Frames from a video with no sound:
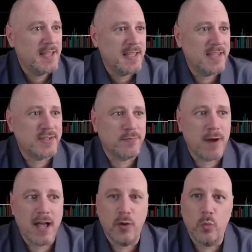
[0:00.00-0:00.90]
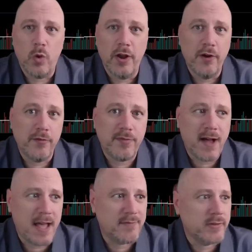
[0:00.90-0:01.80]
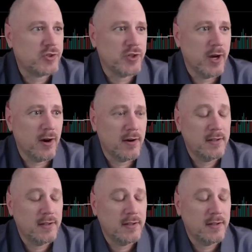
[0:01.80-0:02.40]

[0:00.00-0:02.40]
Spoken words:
is around 105 a share,